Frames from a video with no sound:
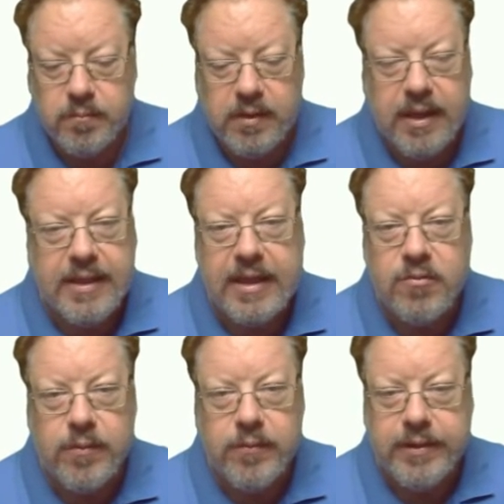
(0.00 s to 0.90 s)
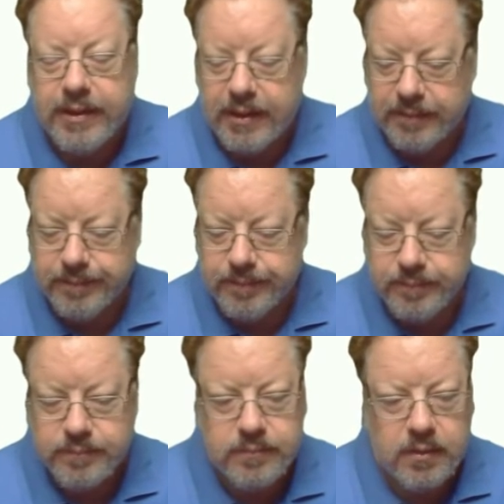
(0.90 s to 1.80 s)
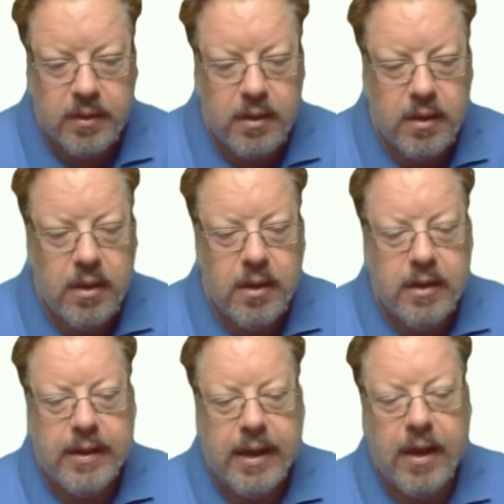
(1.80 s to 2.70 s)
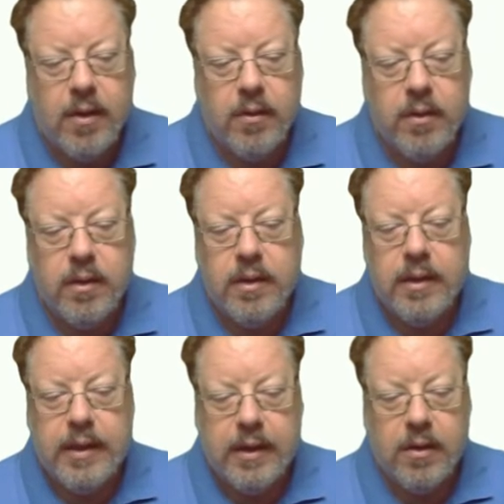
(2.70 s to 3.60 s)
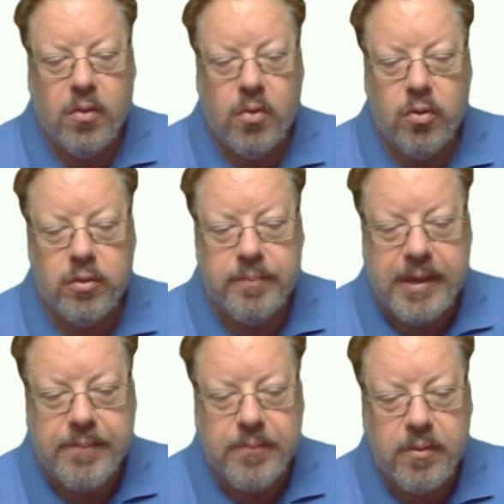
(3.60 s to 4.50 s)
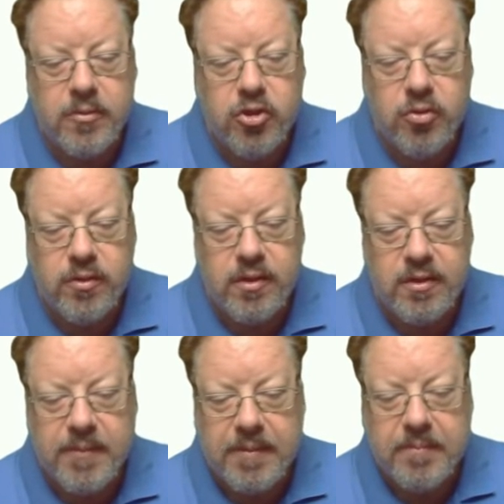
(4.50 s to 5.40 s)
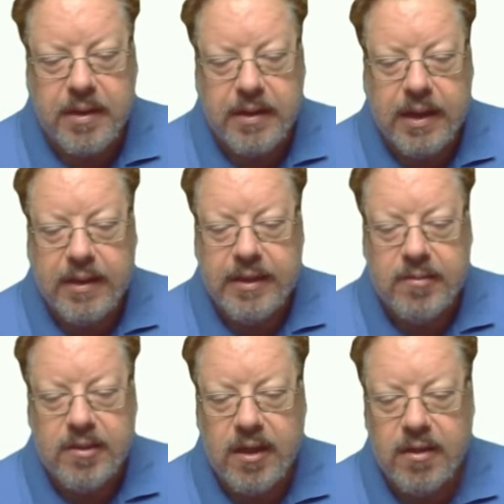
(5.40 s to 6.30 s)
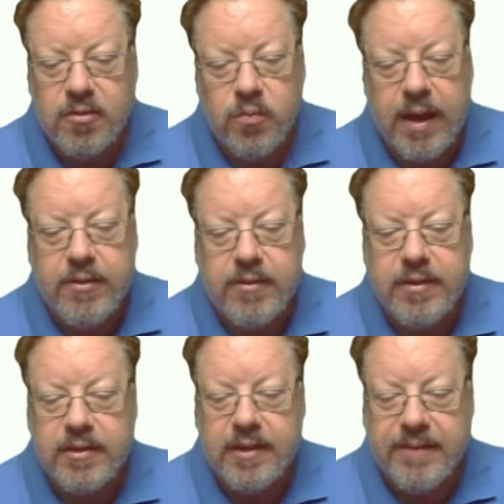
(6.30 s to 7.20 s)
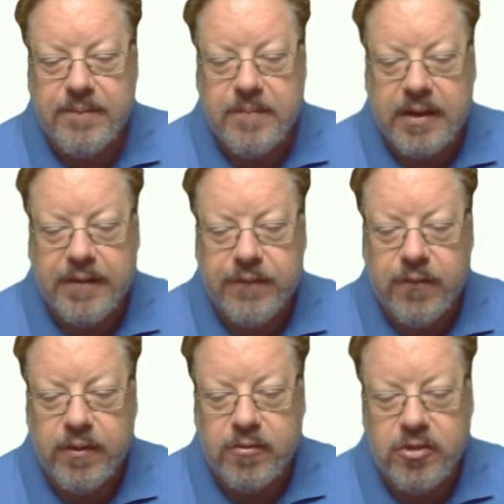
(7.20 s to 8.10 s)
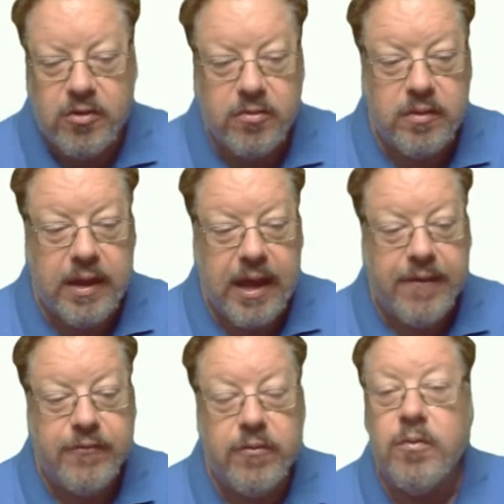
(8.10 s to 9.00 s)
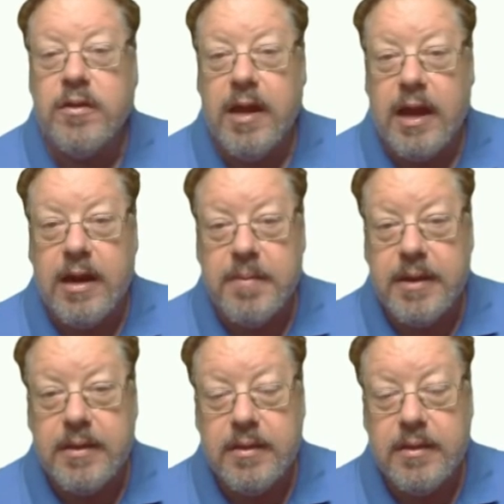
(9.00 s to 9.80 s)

And that's what we did. Now, here, older people choose to spend money on themselves rather than save money for their children after retirement.